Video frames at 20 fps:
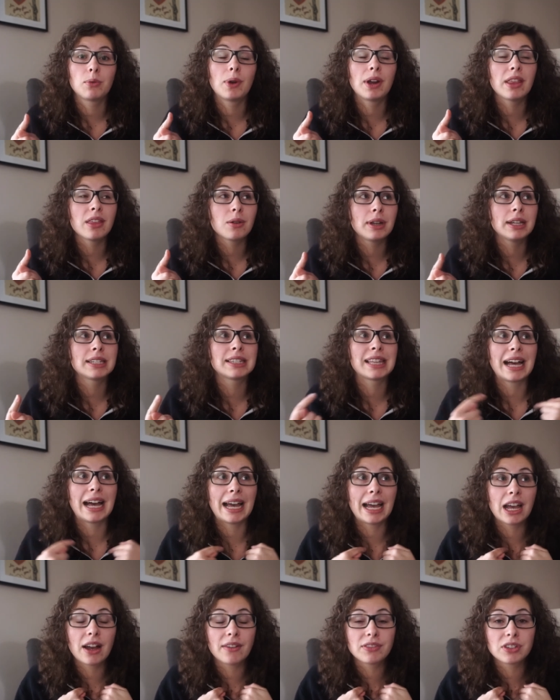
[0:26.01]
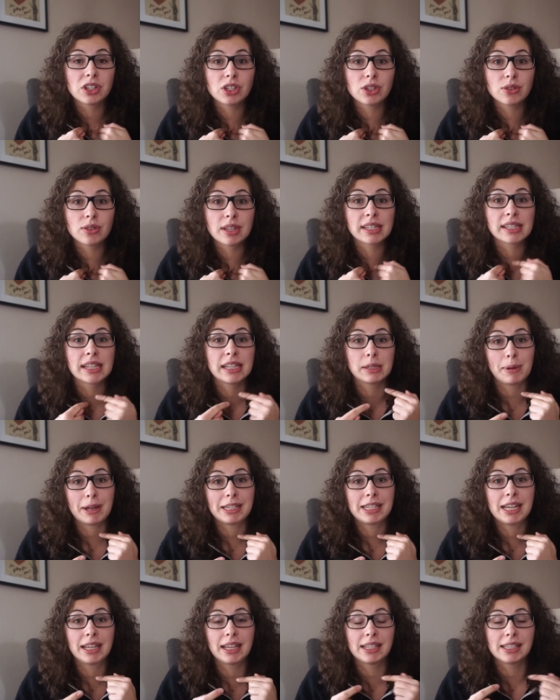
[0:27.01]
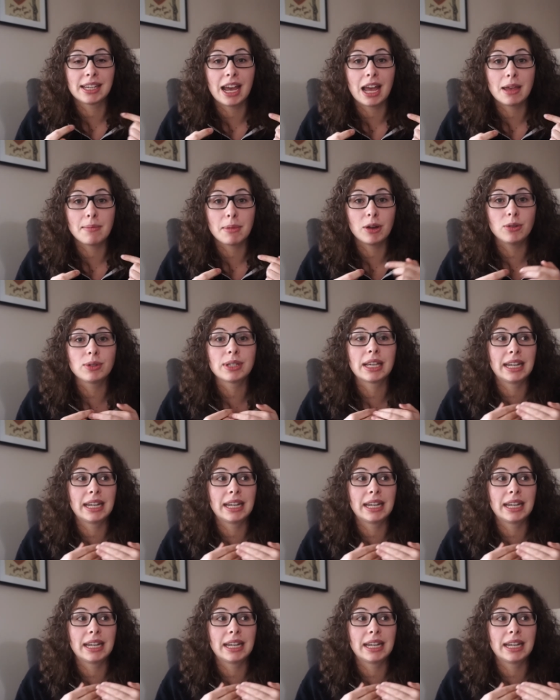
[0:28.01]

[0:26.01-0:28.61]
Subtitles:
One of the ways that I often do this is by taking a time out,